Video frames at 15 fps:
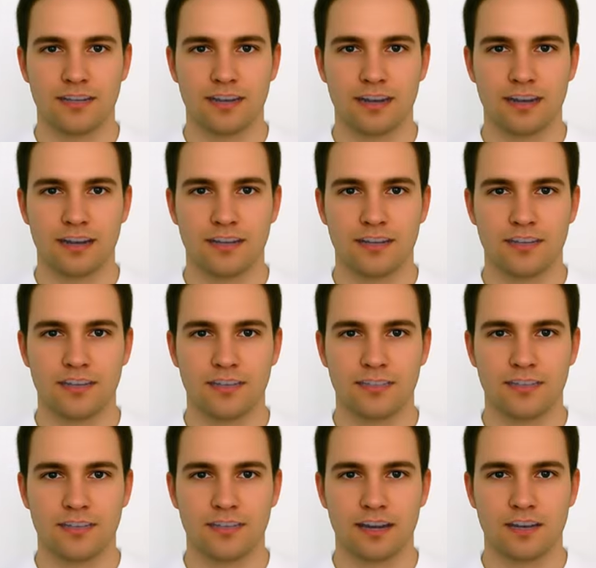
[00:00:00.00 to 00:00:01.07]
Travel,
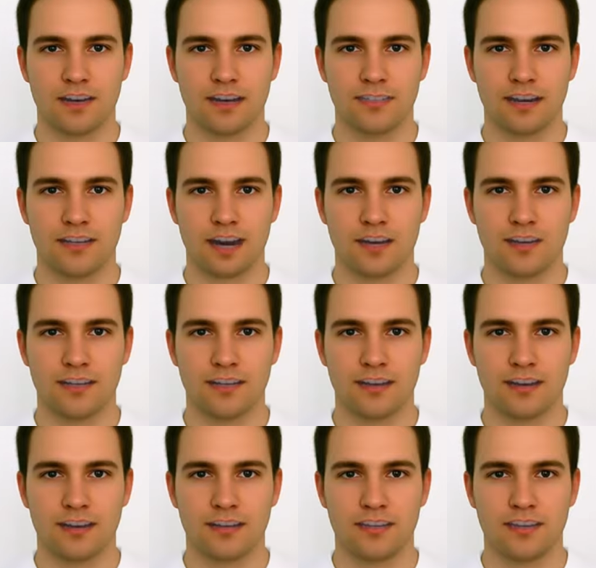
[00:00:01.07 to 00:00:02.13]
to journey or to
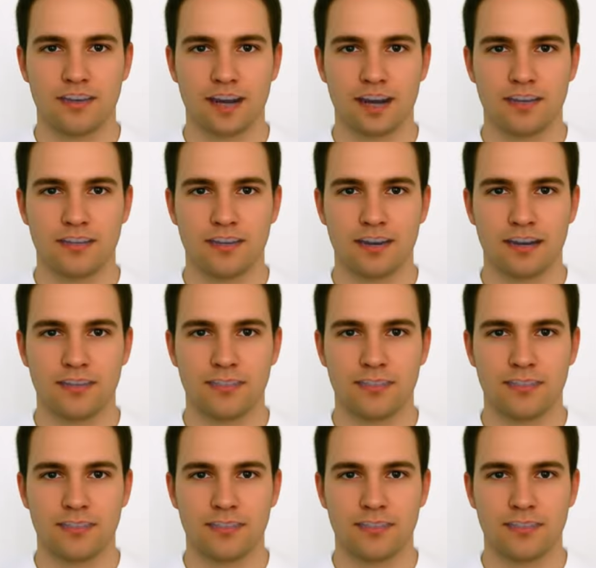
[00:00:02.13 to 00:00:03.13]
pass through or over.